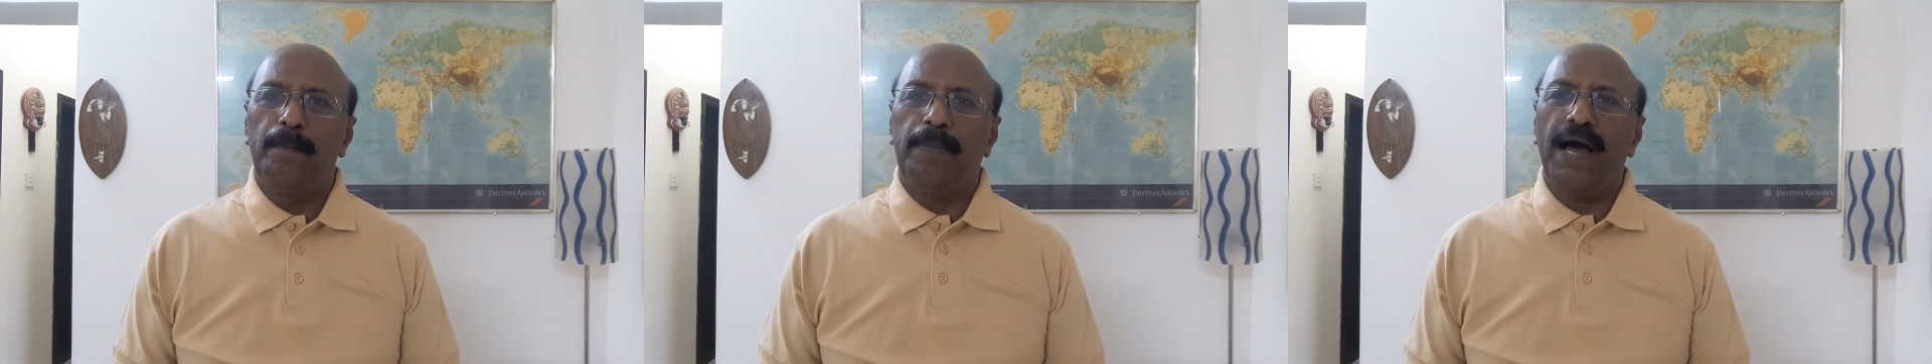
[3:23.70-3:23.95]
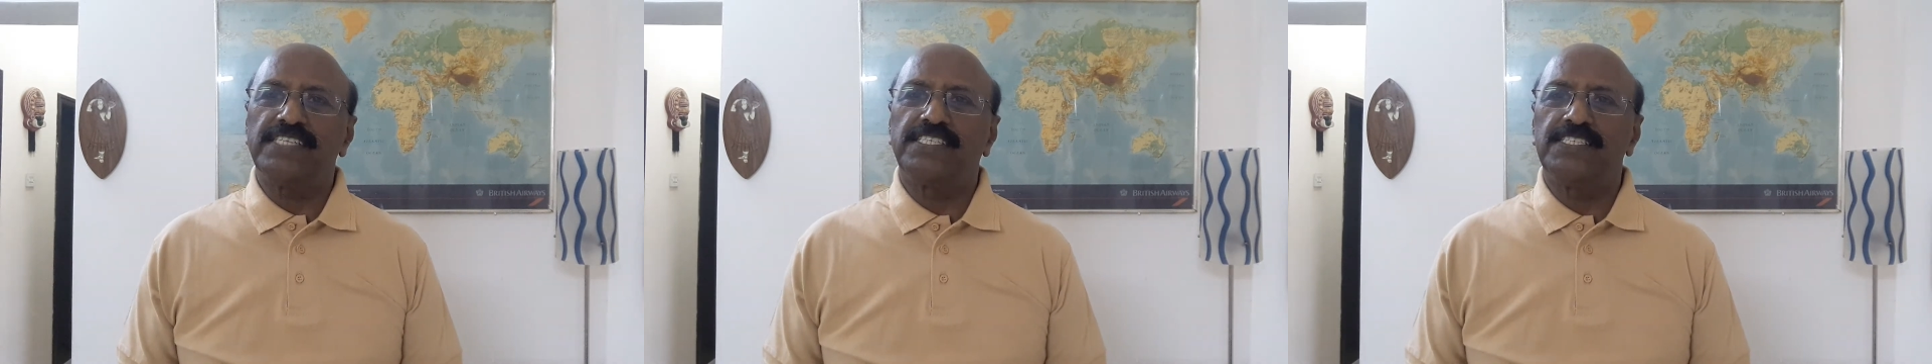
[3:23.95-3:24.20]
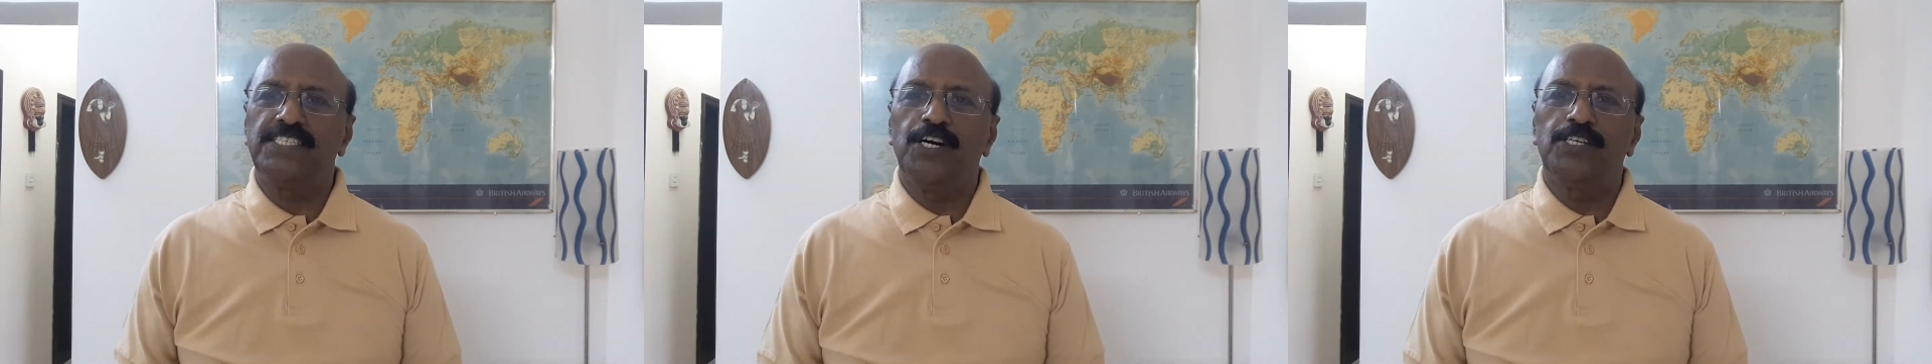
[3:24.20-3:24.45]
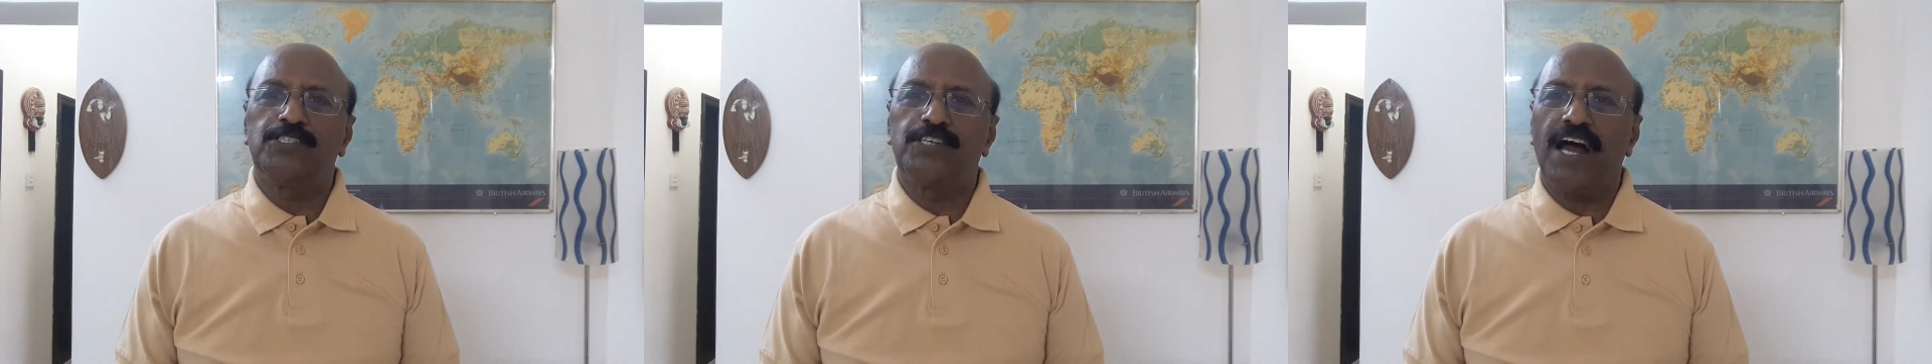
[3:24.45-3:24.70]

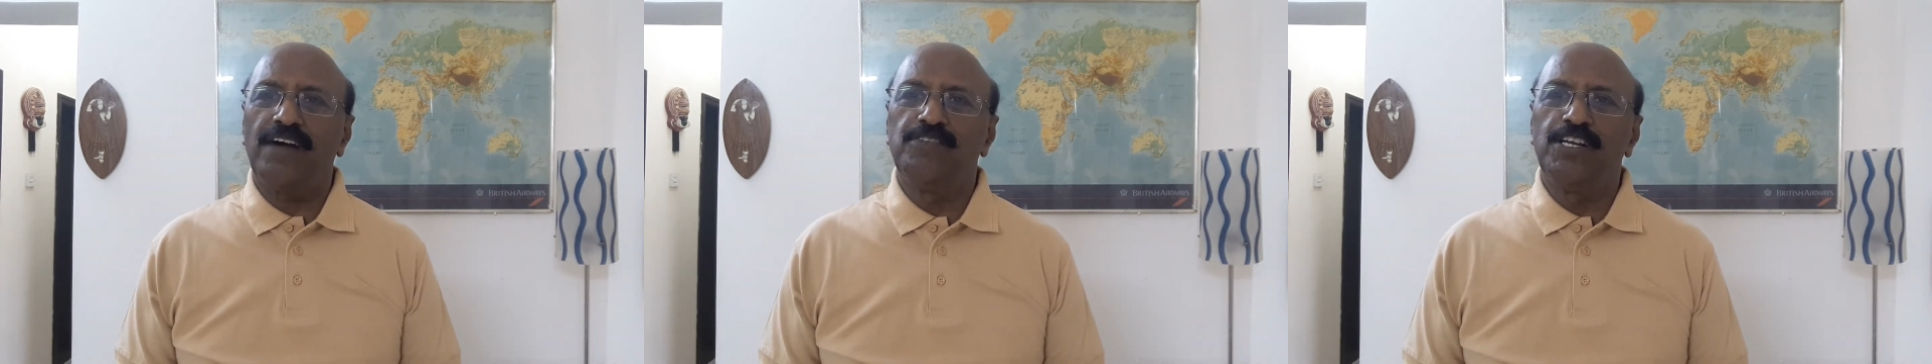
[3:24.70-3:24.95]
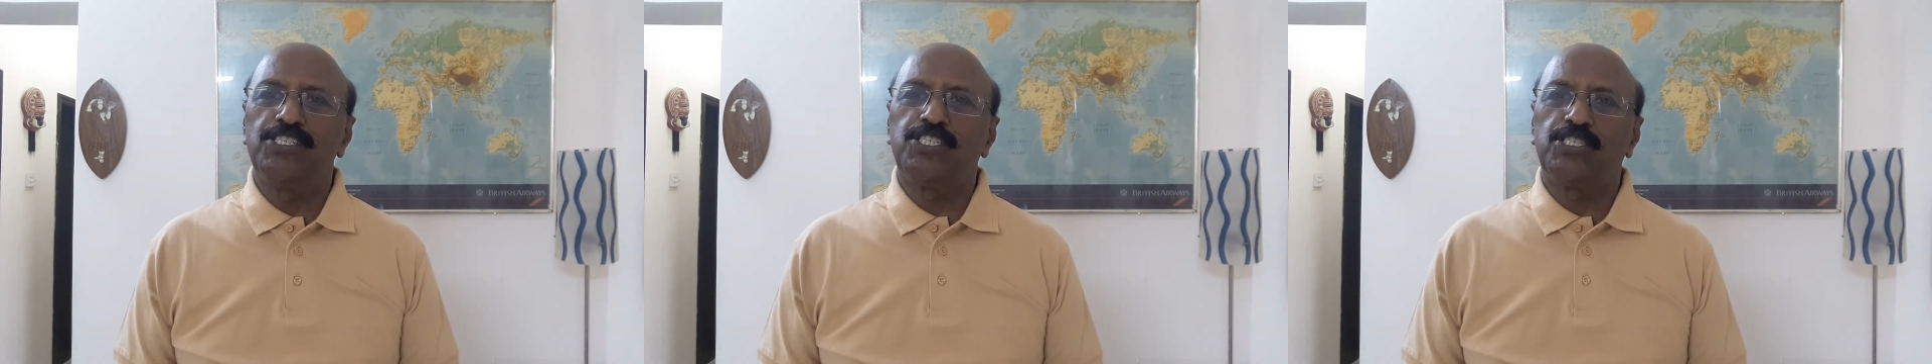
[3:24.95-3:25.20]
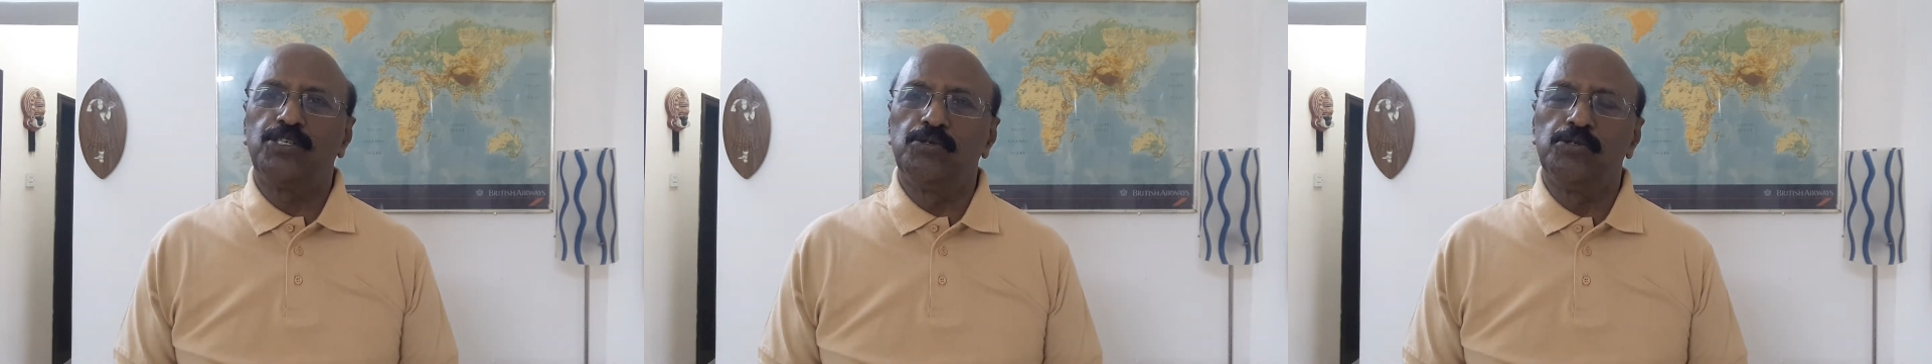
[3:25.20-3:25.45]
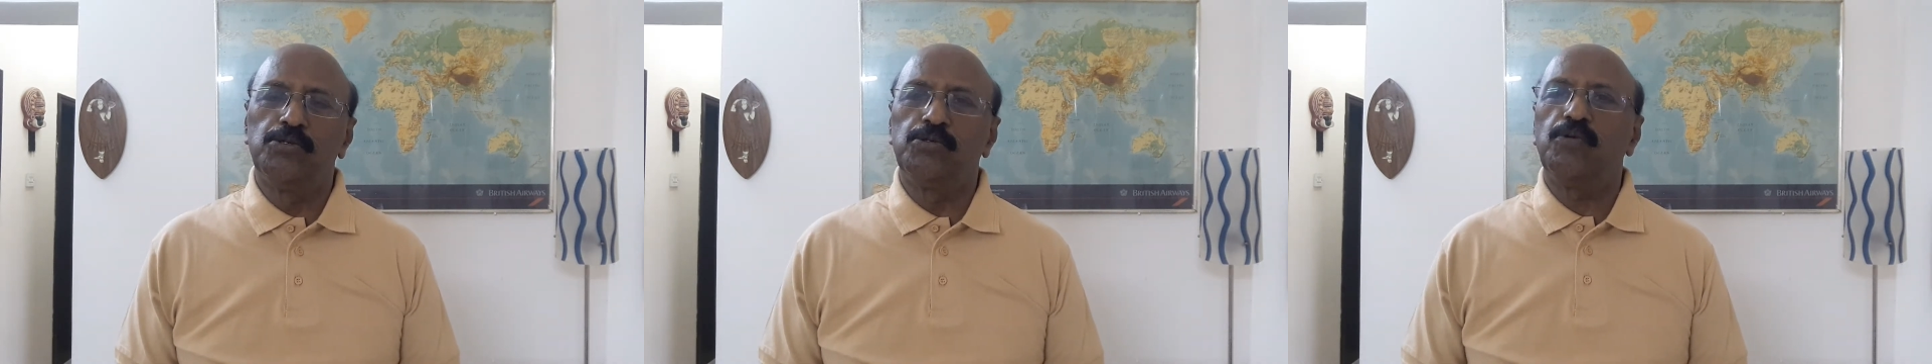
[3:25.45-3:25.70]
passenger travels
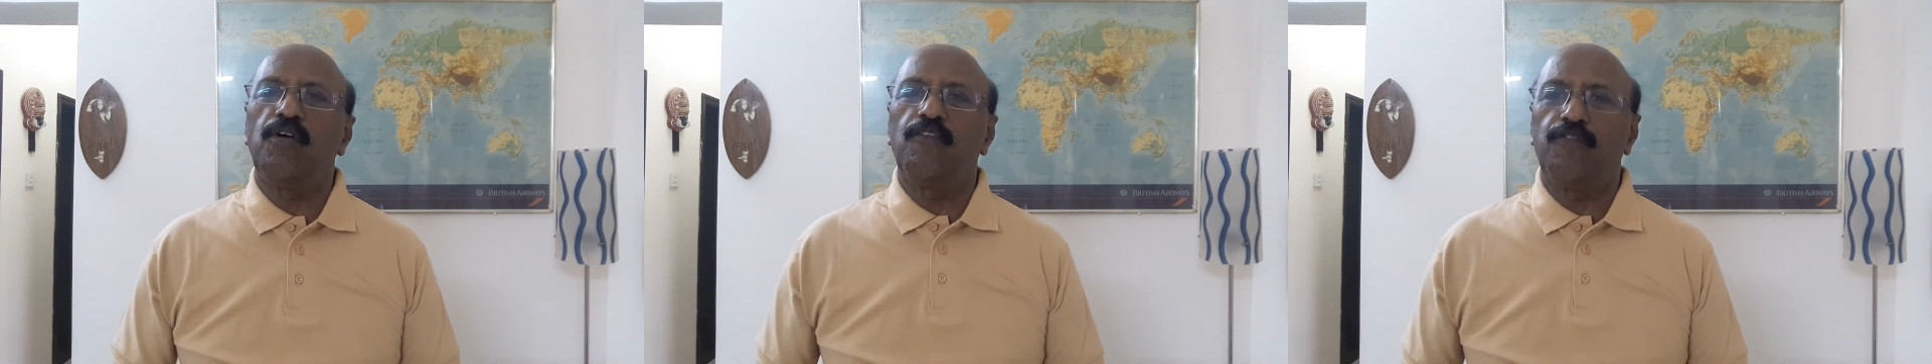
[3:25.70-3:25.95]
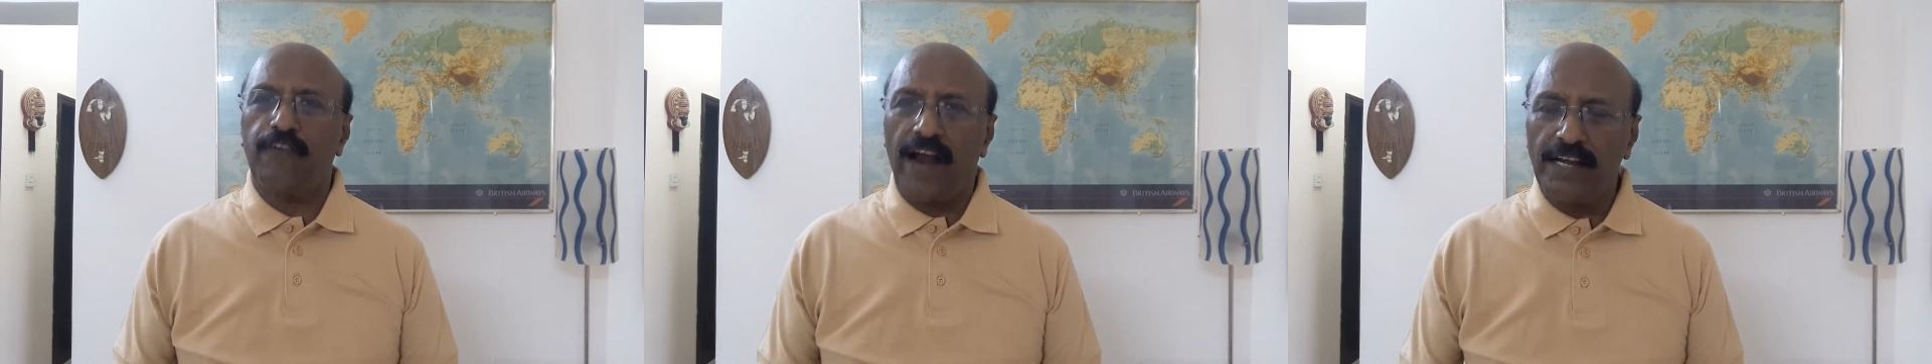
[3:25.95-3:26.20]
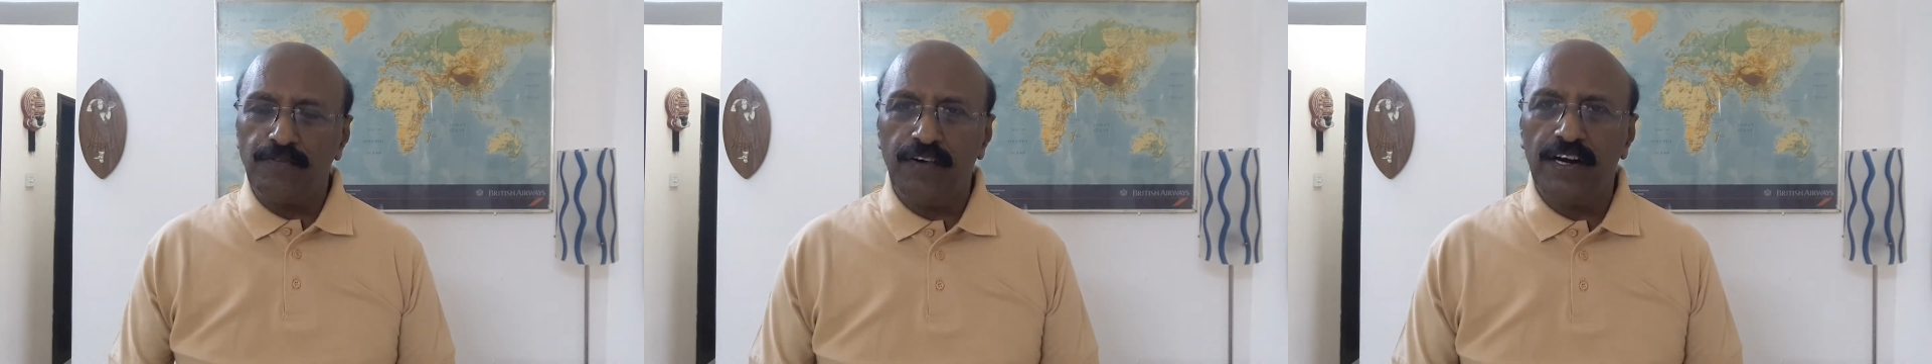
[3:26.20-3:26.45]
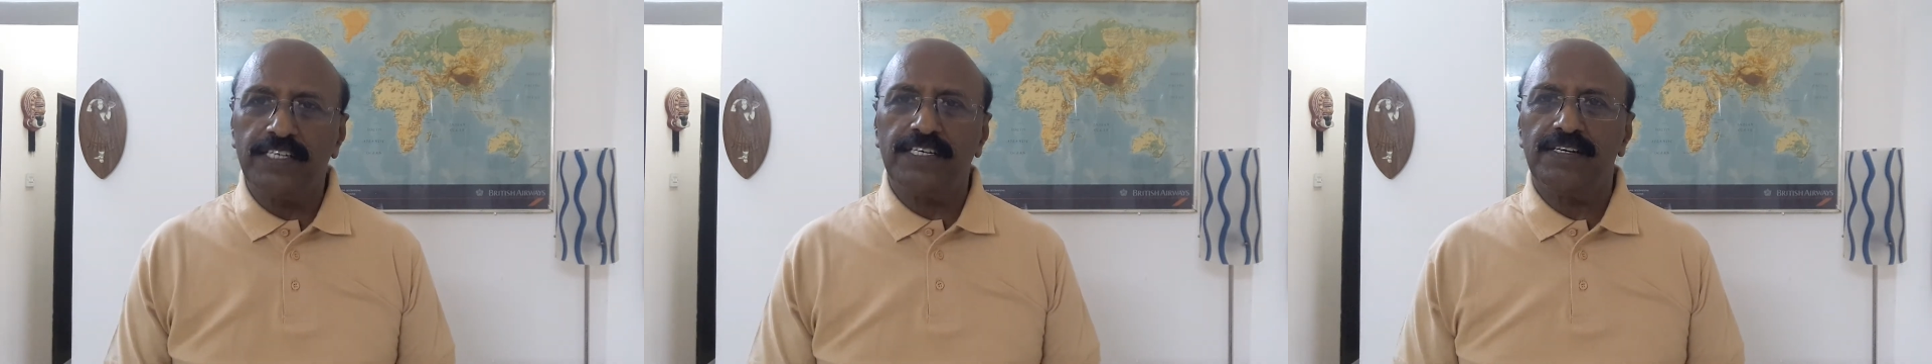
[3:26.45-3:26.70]
to
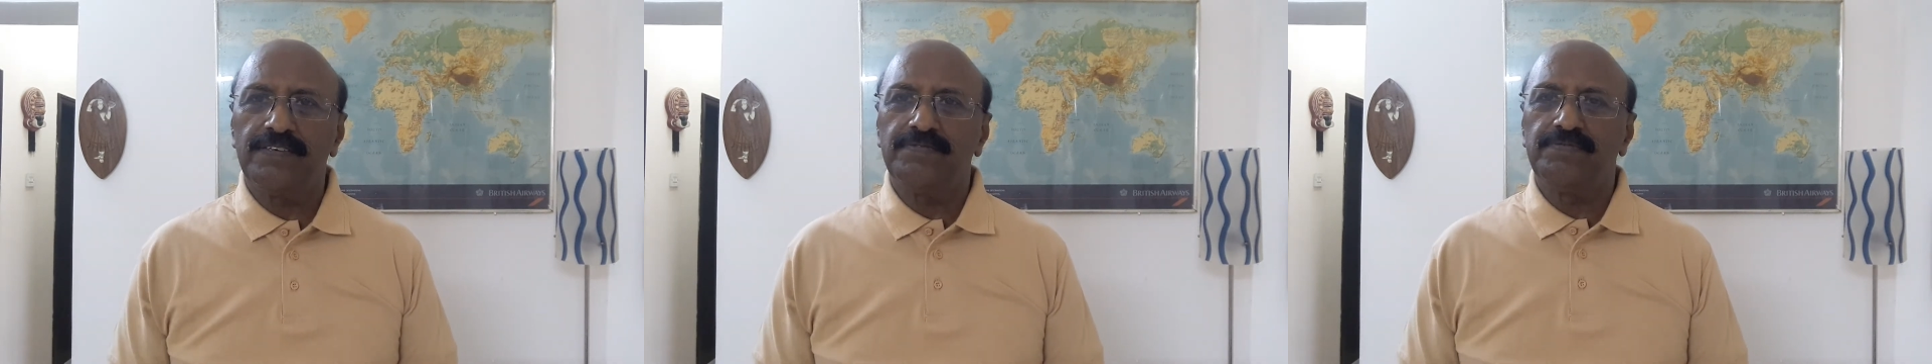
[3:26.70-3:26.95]
Frankfurt